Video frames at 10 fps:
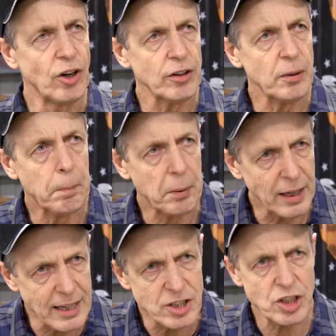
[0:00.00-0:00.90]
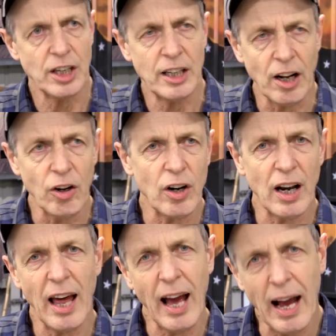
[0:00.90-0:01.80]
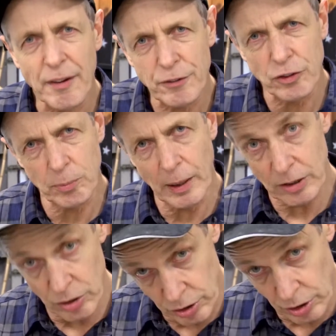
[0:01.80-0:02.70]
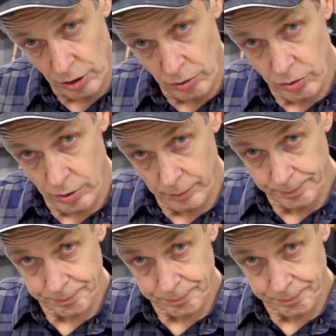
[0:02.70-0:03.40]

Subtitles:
not the pleasure, you don't laugh as much as you used to.